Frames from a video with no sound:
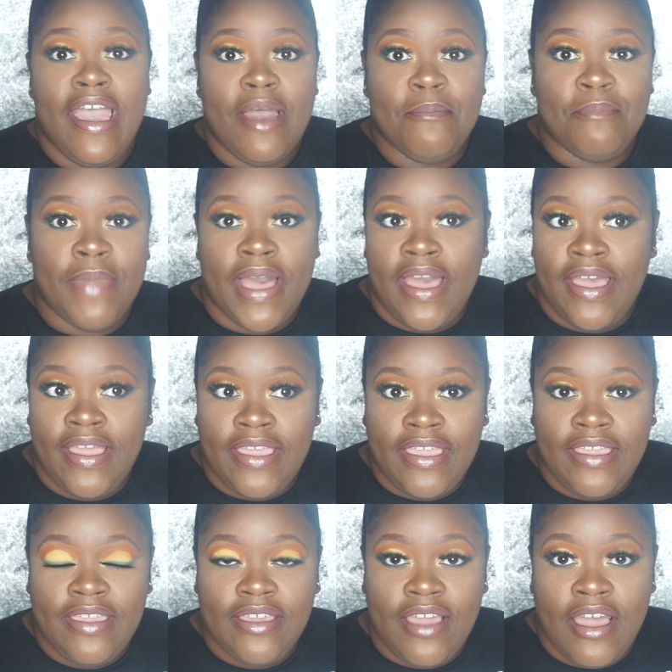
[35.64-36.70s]

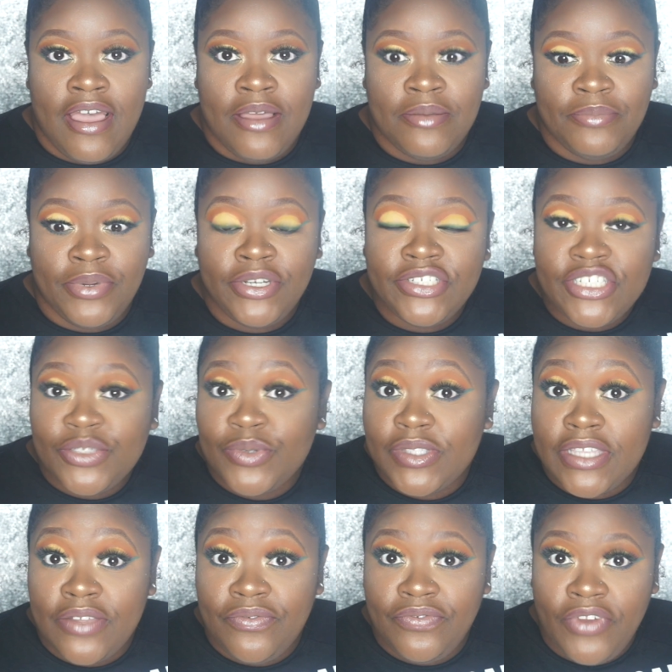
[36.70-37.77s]
My purchase was
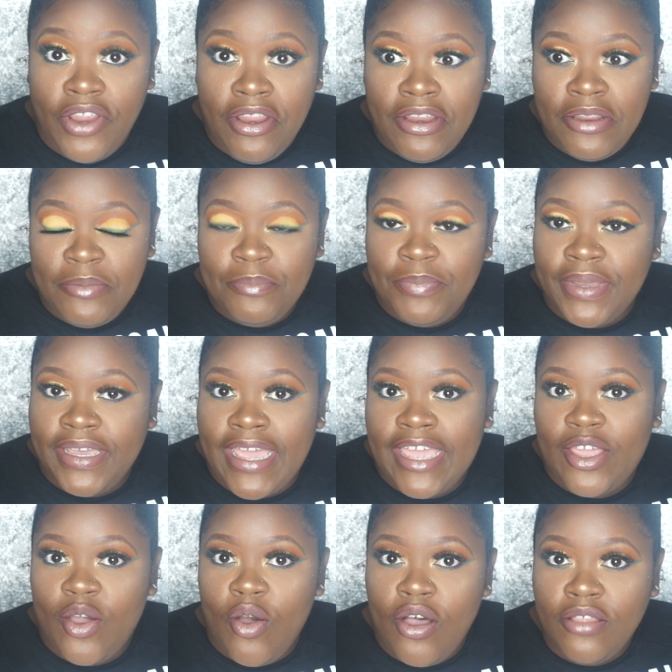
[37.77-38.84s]
confirmed, but I
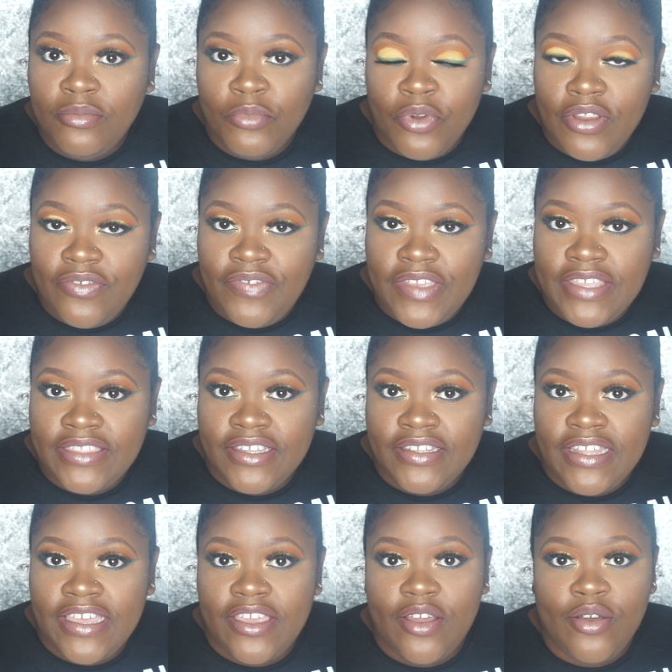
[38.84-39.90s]
called Morphe and they're
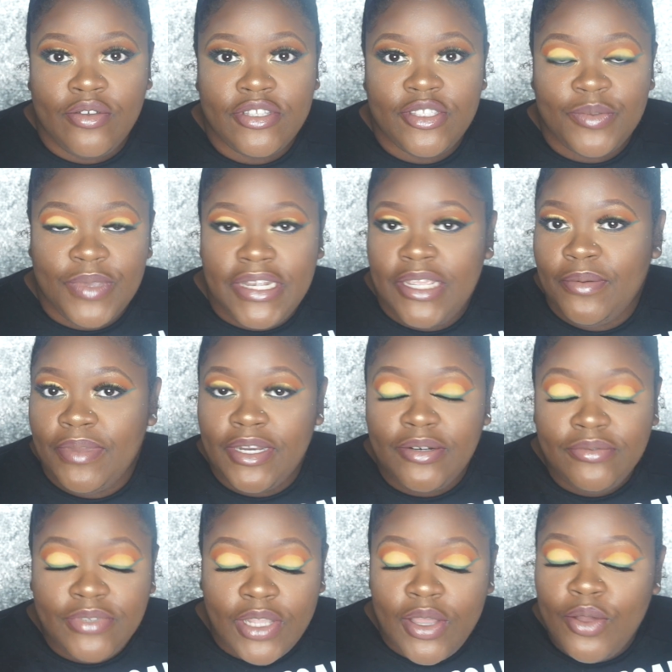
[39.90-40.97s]
like, oh sweetie, we
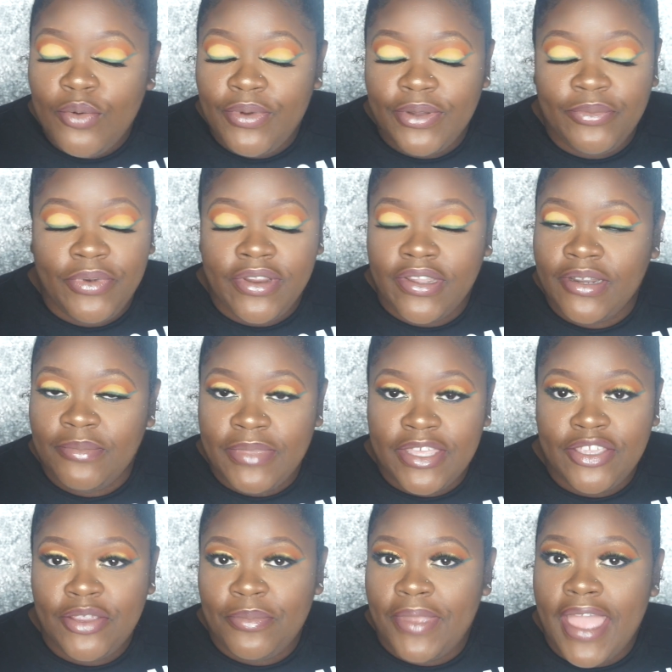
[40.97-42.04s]
don't know when we're gonna
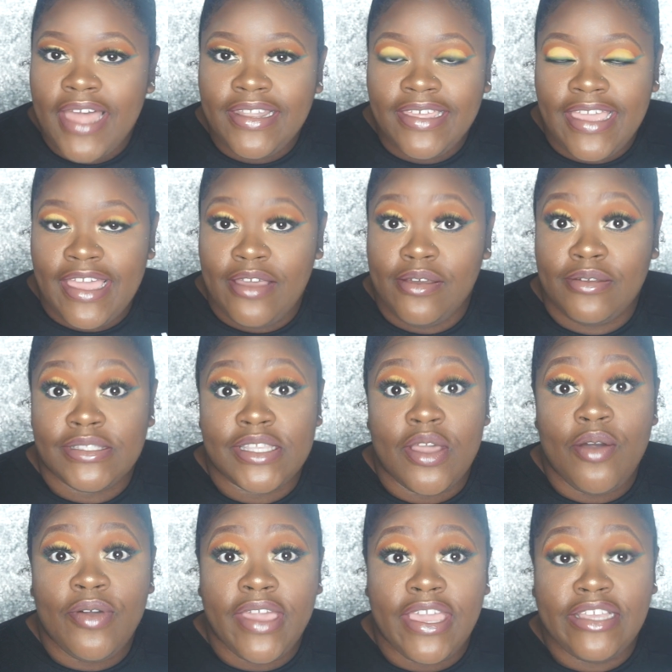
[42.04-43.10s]
mail your palette out. I was like,
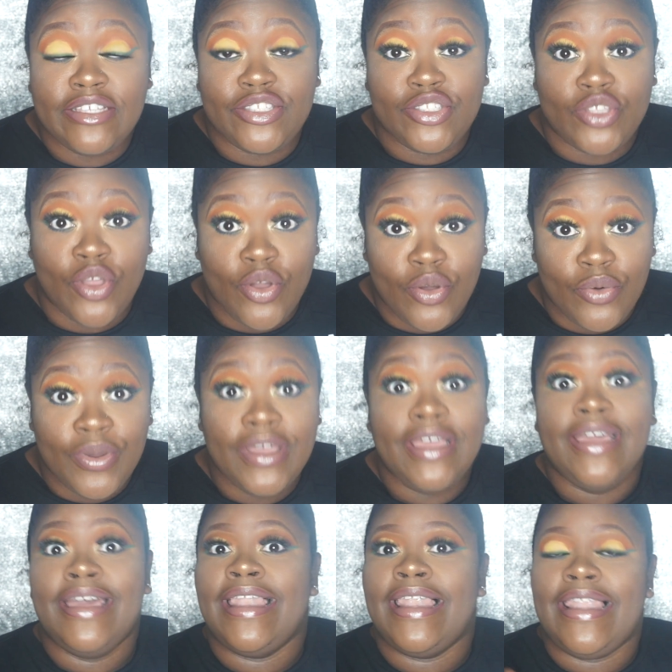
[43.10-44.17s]
okay, so
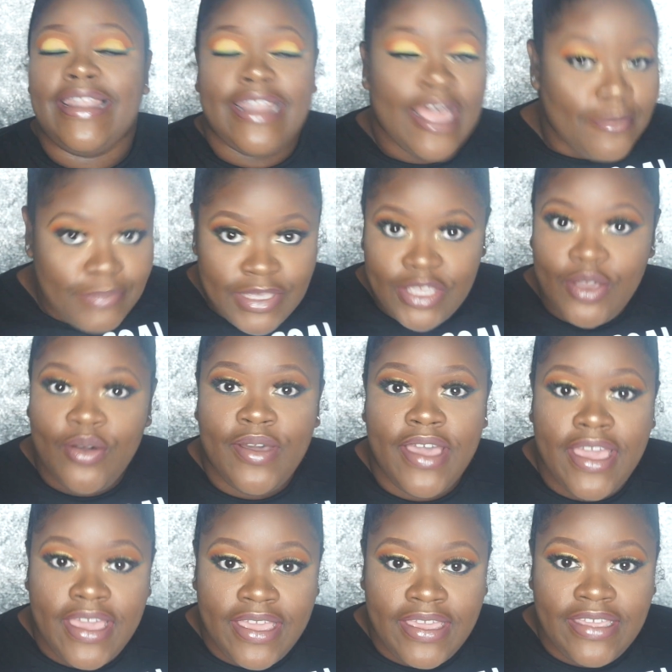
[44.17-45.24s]
let me go
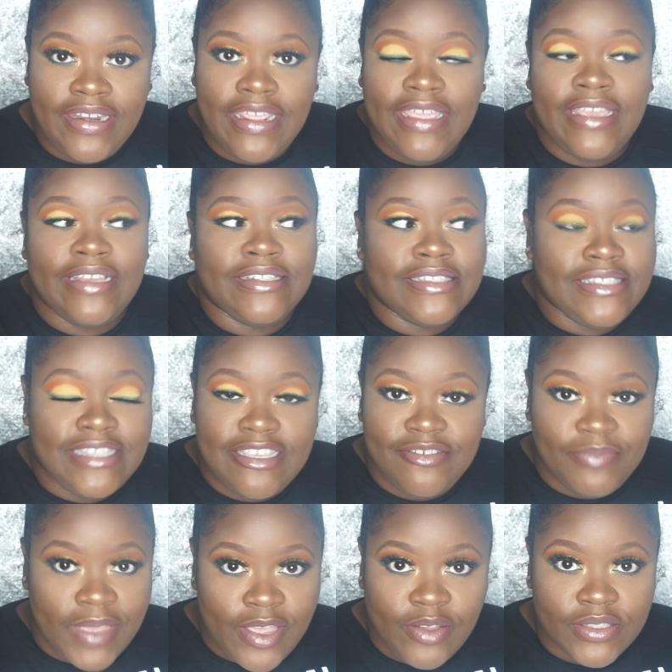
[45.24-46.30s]
ahead and see
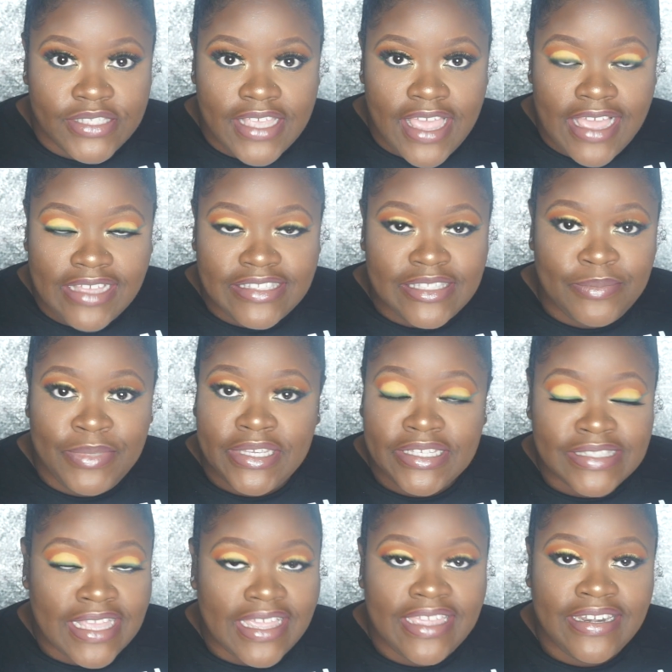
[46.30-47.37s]
if my Ulta has it,
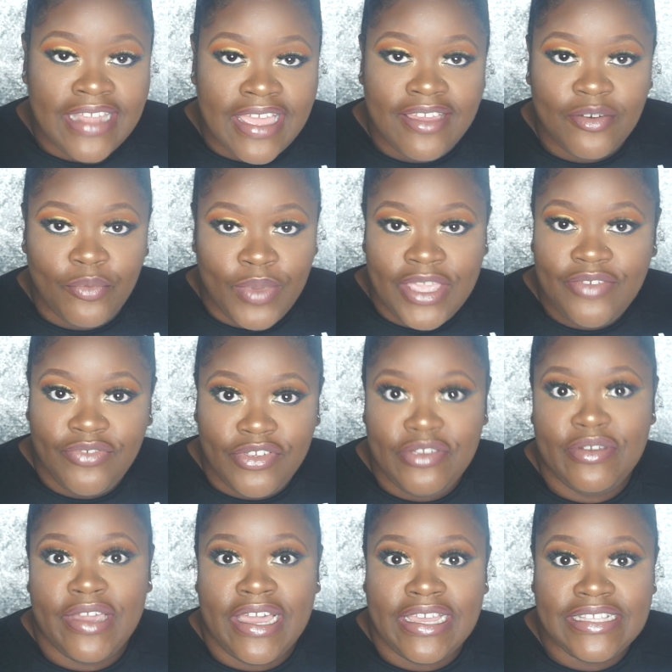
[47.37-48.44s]
because I cannot wait for
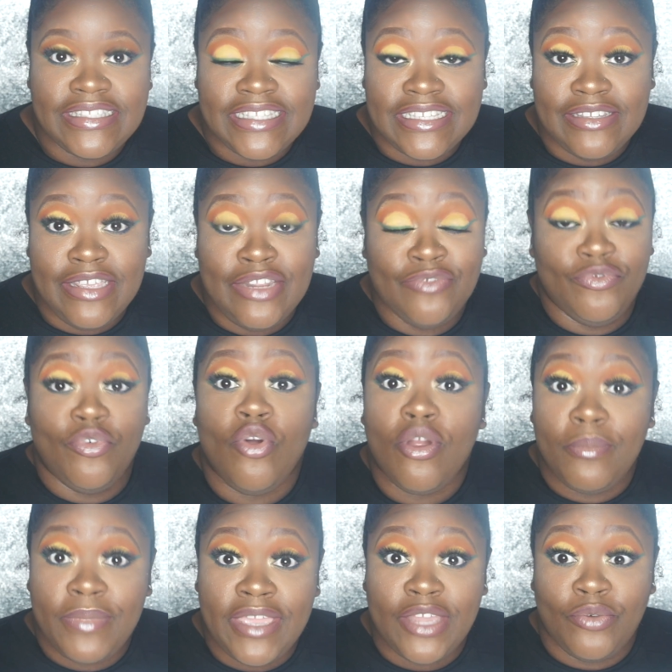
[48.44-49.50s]
you guys to
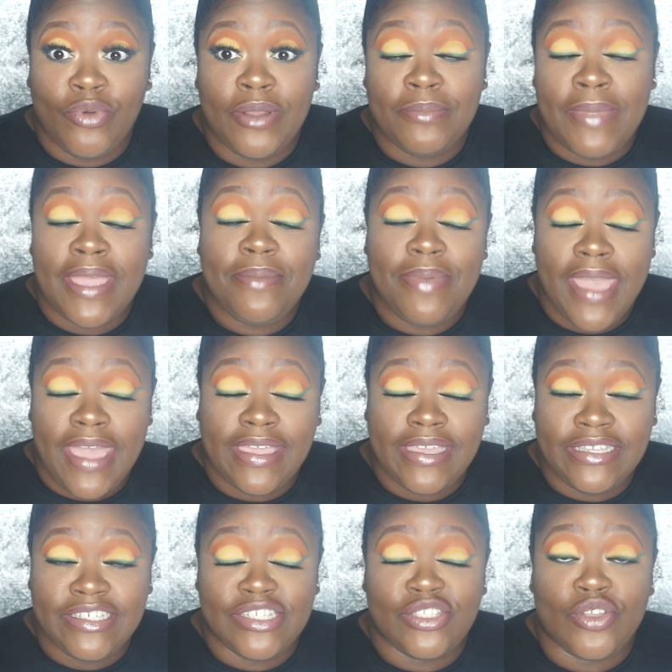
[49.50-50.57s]
inform me on when my
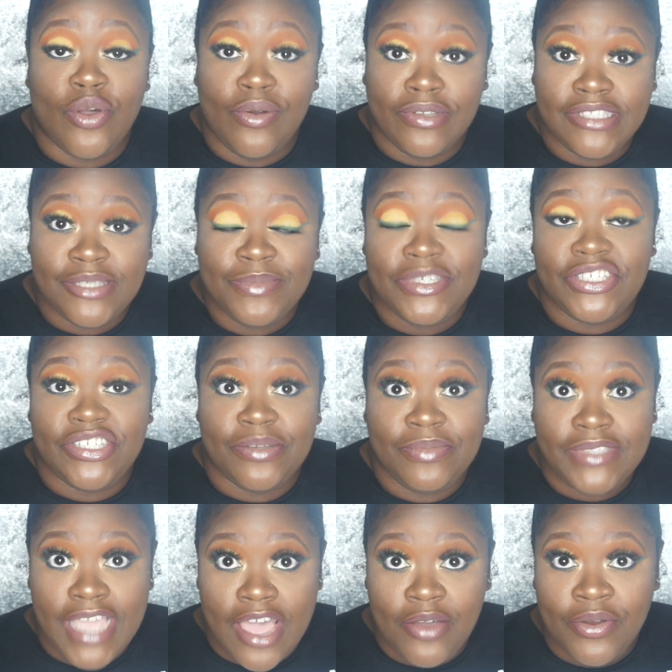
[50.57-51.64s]
package is going to be
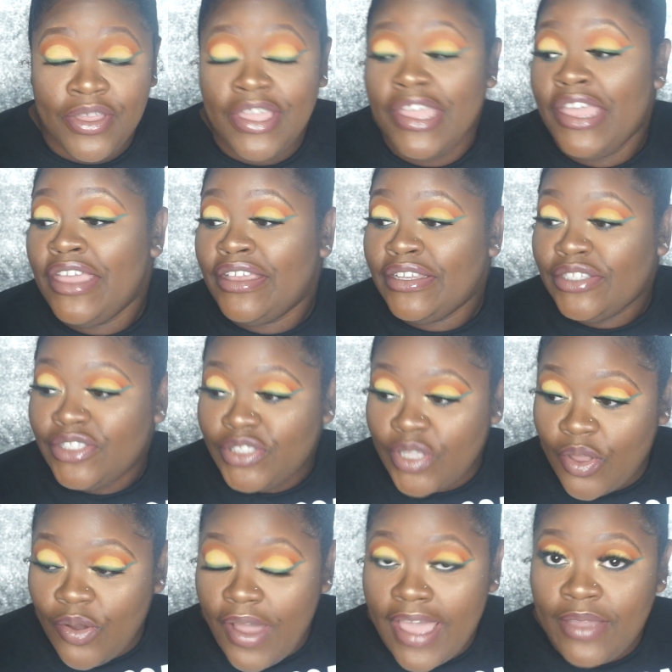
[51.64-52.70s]
shipped out. So
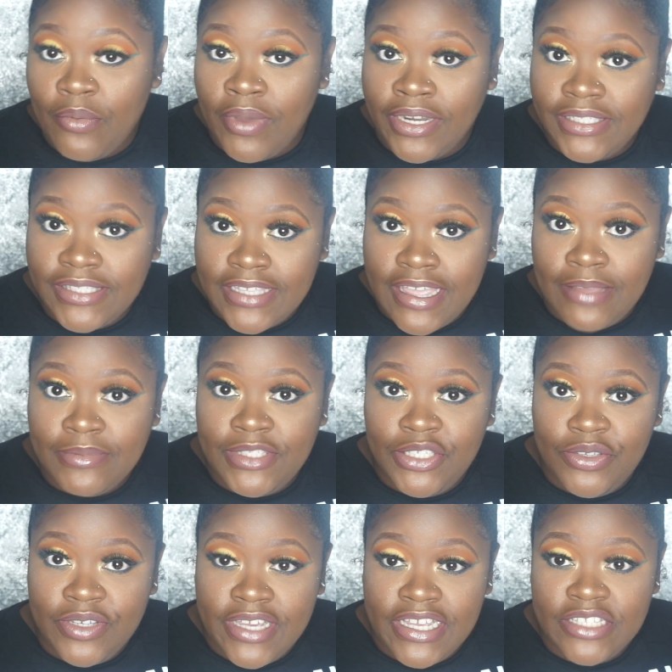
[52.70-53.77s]
I wanted to come
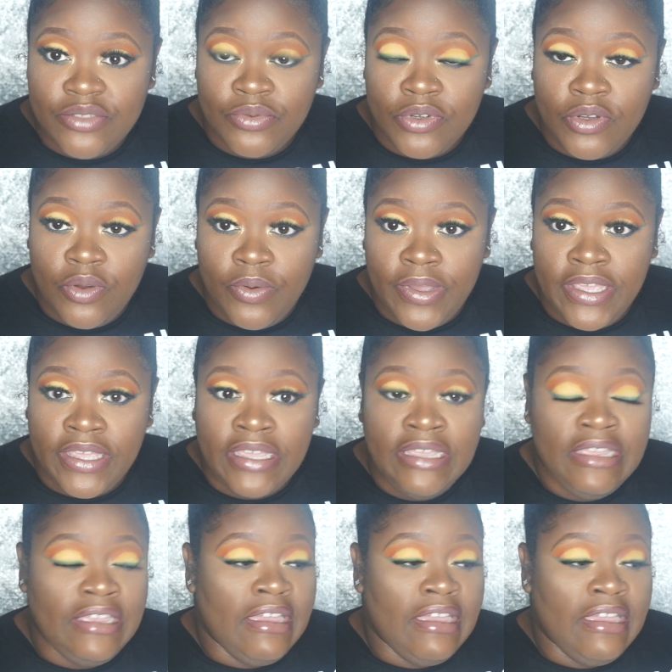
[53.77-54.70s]
to you guys real quick.